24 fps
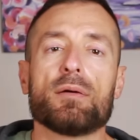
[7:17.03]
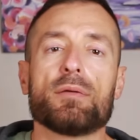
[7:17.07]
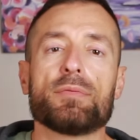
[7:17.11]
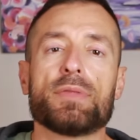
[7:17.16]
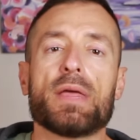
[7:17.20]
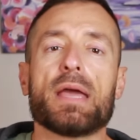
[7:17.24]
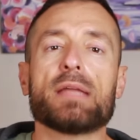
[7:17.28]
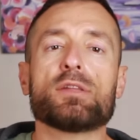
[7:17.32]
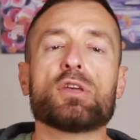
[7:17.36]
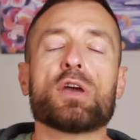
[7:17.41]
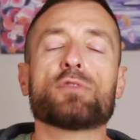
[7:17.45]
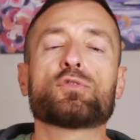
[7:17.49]

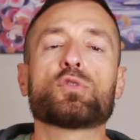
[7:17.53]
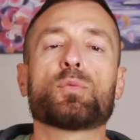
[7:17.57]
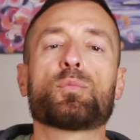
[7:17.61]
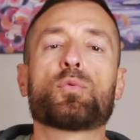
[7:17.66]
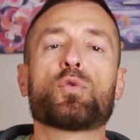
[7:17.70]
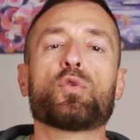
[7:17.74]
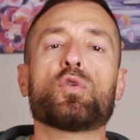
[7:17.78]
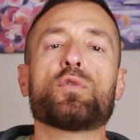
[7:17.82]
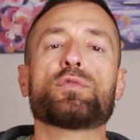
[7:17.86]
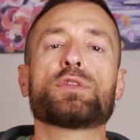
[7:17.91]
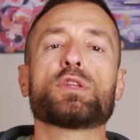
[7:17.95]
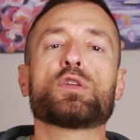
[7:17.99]
Then you have to
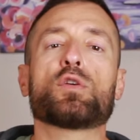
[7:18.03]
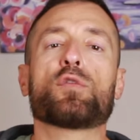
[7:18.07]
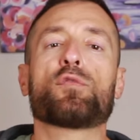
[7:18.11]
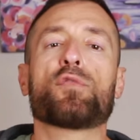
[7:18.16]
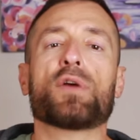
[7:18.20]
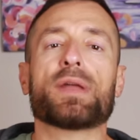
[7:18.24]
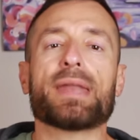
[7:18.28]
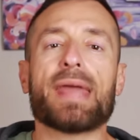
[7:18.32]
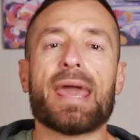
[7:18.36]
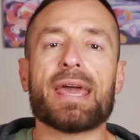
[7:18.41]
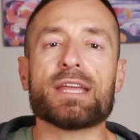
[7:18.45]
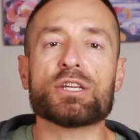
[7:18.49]
prove that you're
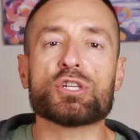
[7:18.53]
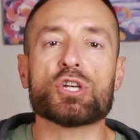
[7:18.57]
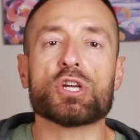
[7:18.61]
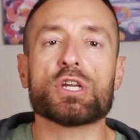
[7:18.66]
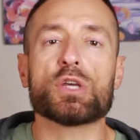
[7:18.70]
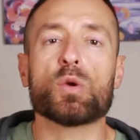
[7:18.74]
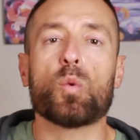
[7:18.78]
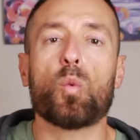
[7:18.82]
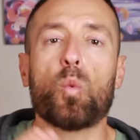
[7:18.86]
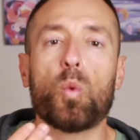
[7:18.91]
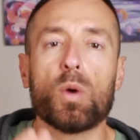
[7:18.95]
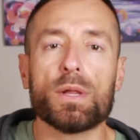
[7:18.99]

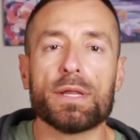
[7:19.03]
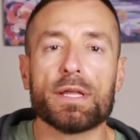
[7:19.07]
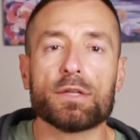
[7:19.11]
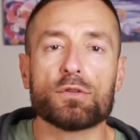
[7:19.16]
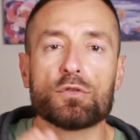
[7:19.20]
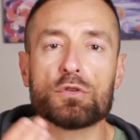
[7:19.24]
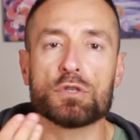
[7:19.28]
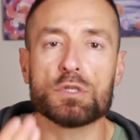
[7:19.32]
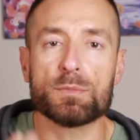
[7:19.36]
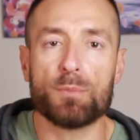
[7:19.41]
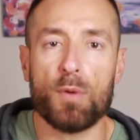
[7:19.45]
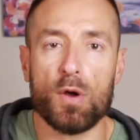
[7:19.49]
financially
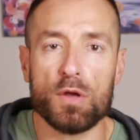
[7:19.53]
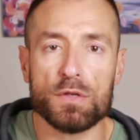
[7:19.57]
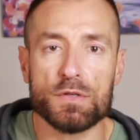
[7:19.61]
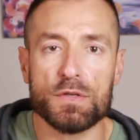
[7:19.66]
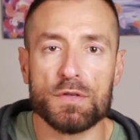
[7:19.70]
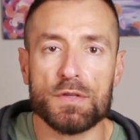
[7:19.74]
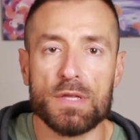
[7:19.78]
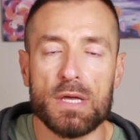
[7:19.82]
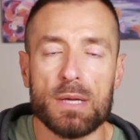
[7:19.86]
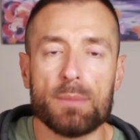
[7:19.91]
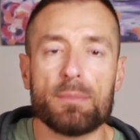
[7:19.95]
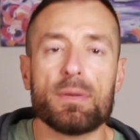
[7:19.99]
willing to
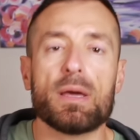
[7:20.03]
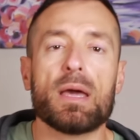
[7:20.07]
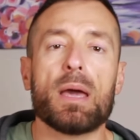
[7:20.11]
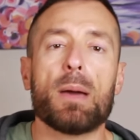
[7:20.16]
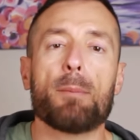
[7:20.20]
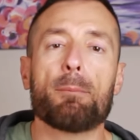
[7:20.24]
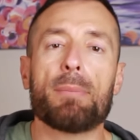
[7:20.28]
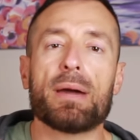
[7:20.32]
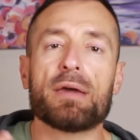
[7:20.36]
sponsor them